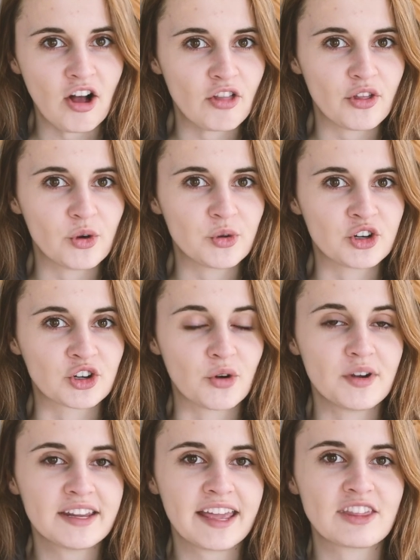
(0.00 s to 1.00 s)
although you're
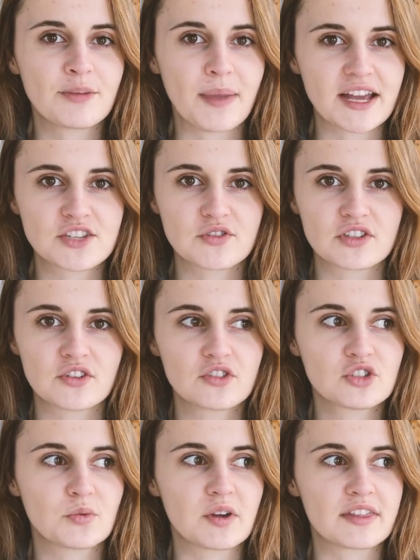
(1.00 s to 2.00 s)
going to get the best
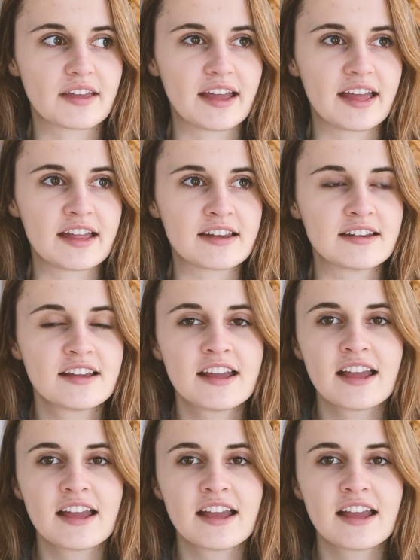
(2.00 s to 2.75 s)
results with an